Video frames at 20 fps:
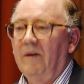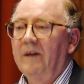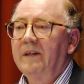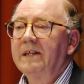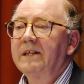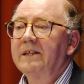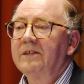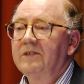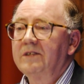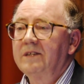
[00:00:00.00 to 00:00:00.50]
I
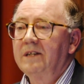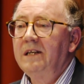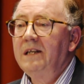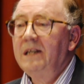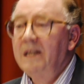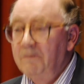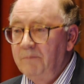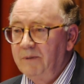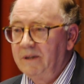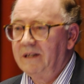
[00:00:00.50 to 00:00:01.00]
think it's
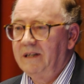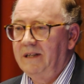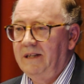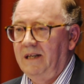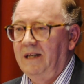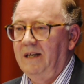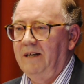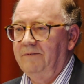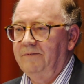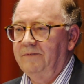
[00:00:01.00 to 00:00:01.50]
deliberately
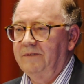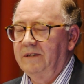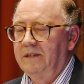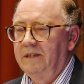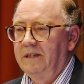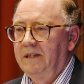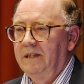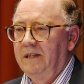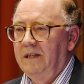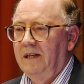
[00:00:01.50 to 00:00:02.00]
left
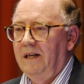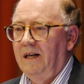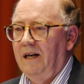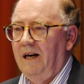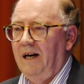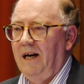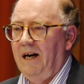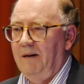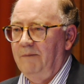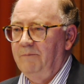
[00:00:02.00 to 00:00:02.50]

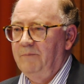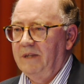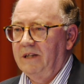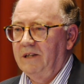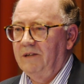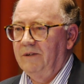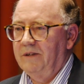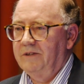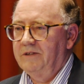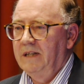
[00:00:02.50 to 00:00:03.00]

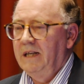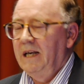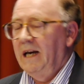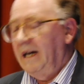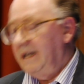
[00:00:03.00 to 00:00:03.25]
ambiguous.